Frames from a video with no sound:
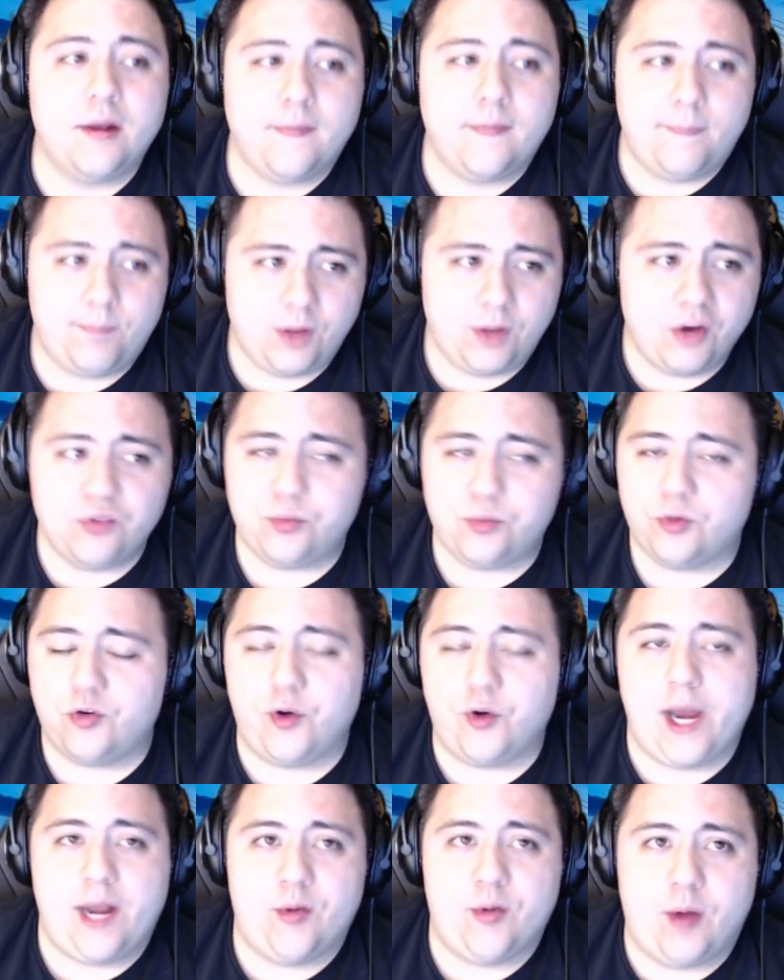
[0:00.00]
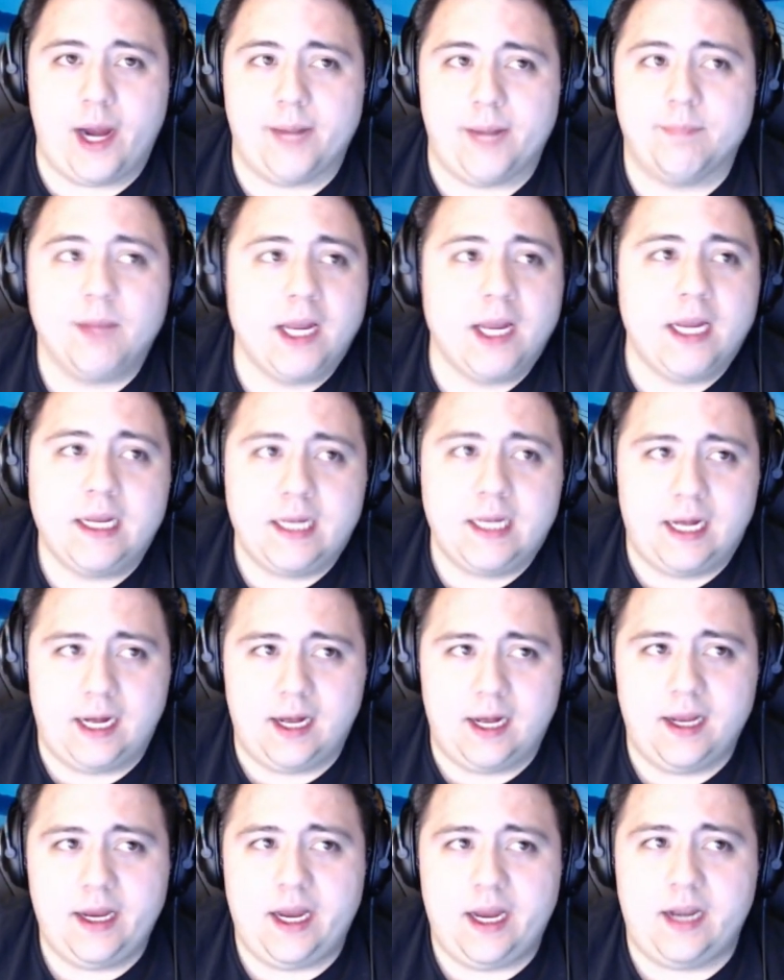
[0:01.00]
Those were great, right?
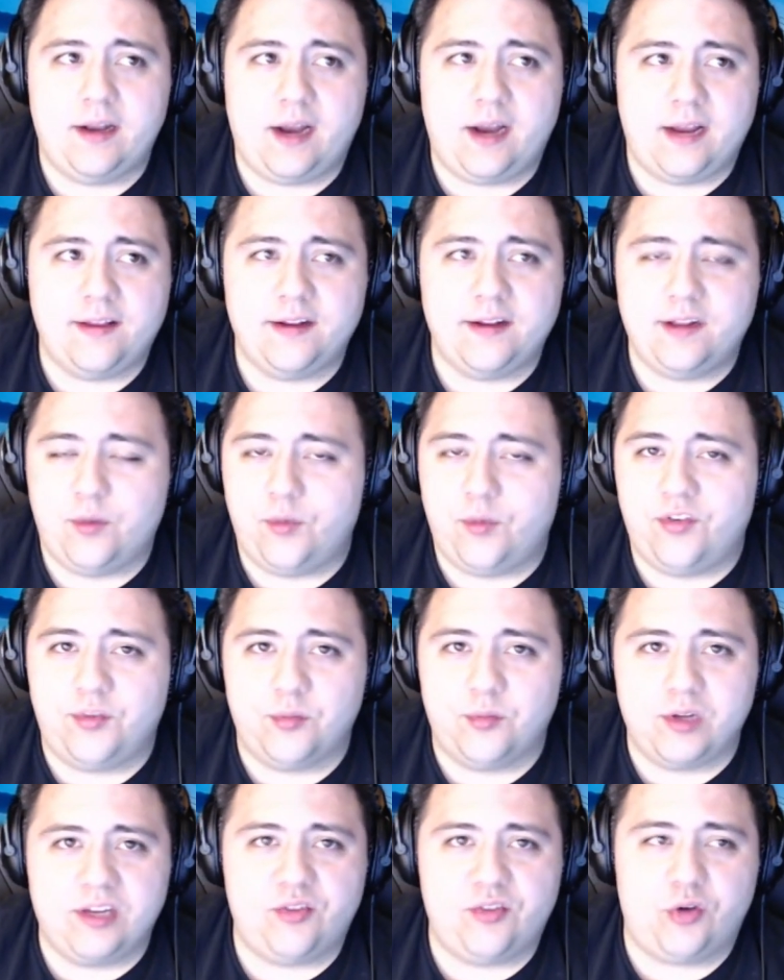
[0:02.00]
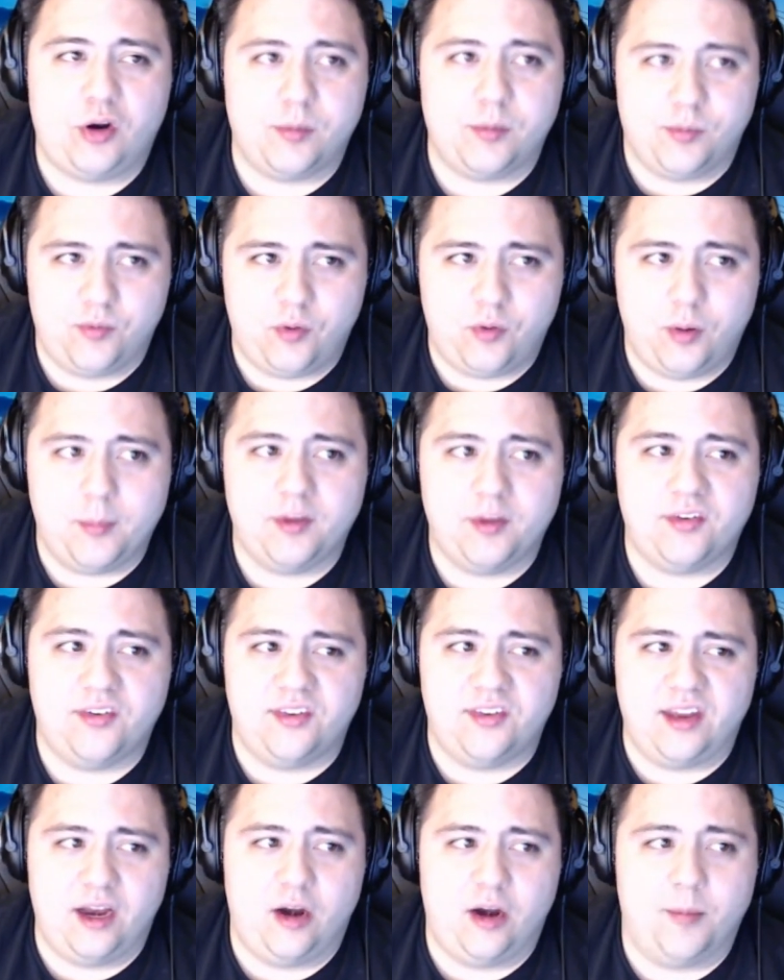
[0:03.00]
Uh, and I think there were some really strong
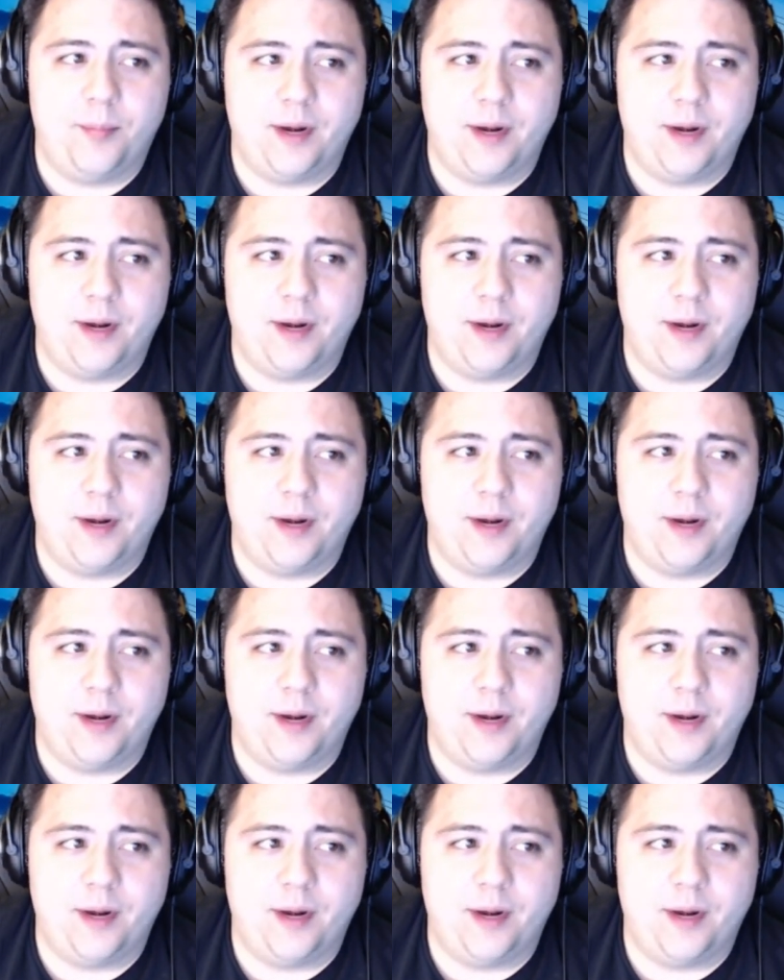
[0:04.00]
performances there.